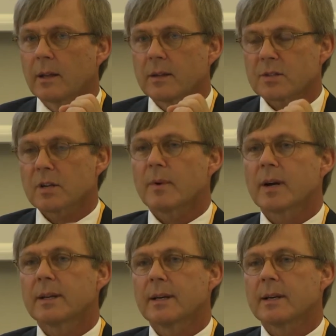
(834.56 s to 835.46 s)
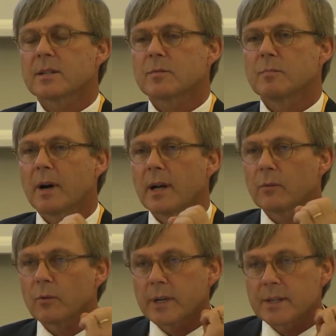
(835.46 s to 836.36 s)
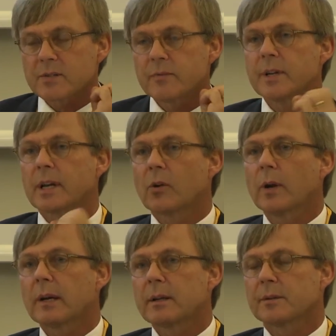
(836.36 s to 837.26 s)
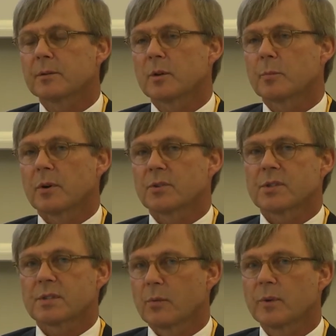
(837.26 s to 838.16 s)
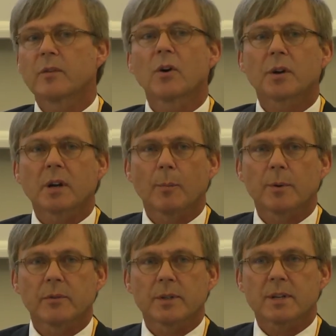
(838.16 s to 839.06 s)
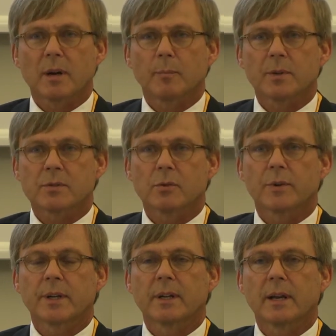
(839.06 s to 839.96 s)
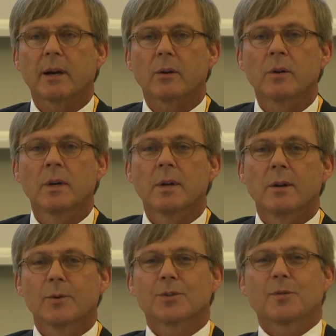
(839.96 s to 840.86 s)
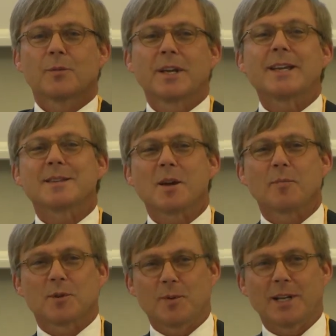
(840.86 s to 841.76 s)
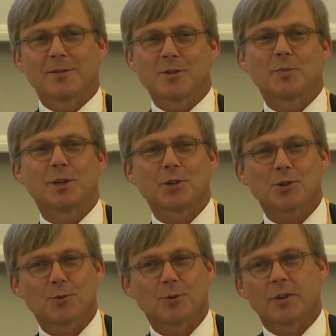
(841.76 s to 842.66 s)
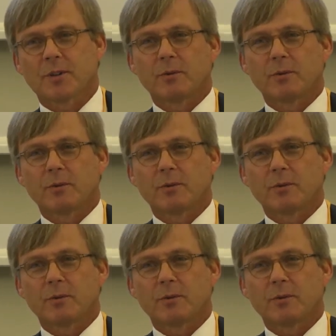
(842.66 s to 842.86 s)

Some ideas might race very quickly through the process, and we've got a couple of examples already now, which from an ATM perspective is pretty short.